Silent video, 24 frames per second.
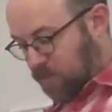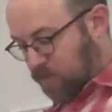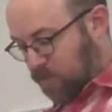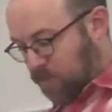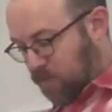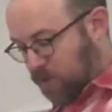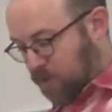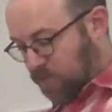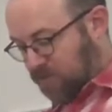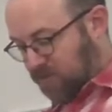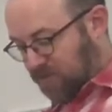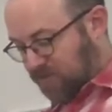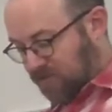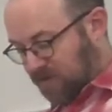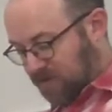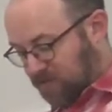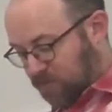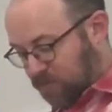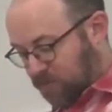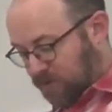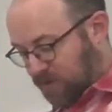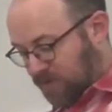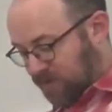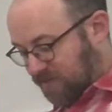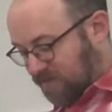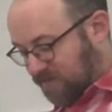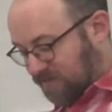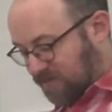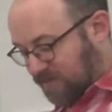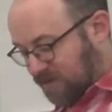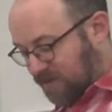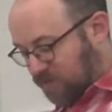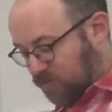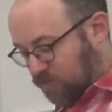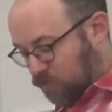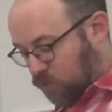both of these
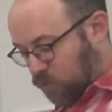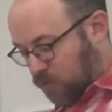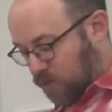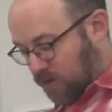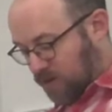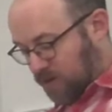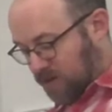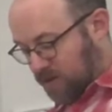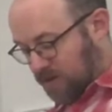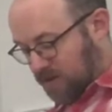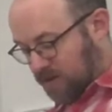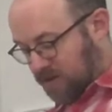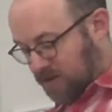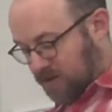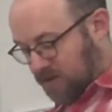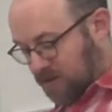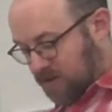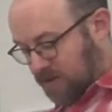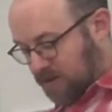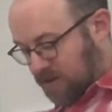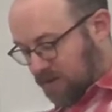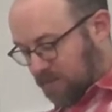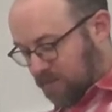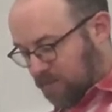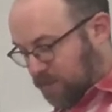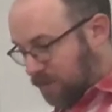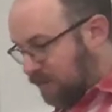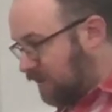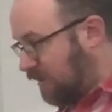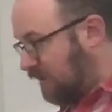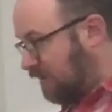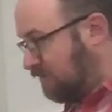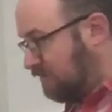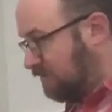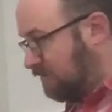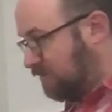parentheses, 1
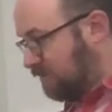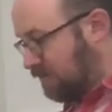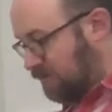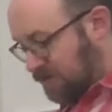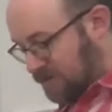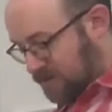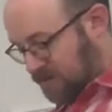plus